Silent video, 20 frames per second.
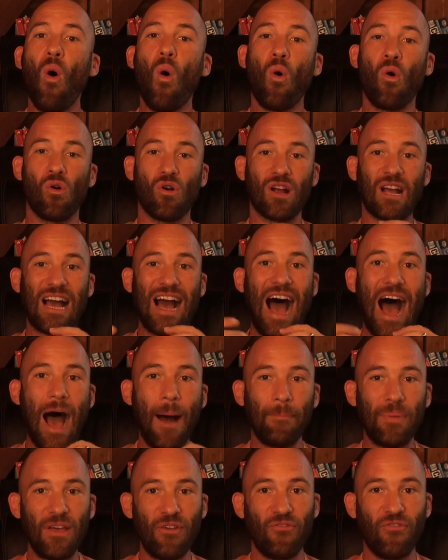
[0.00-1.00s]
or
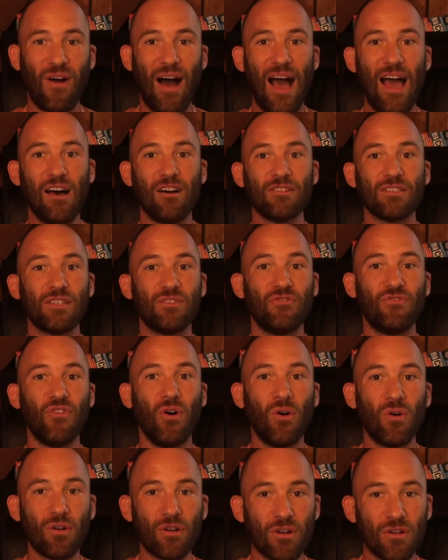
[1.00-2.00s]
copy files and
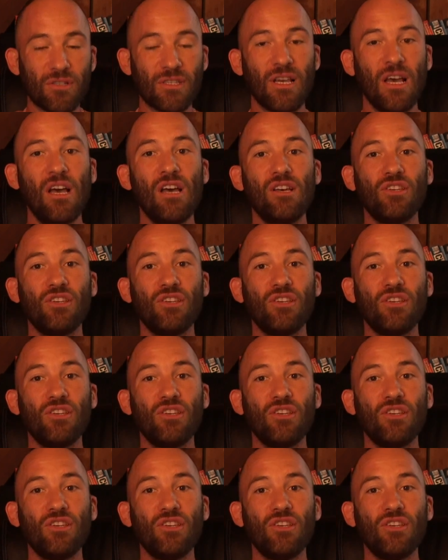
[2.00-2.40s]
folders,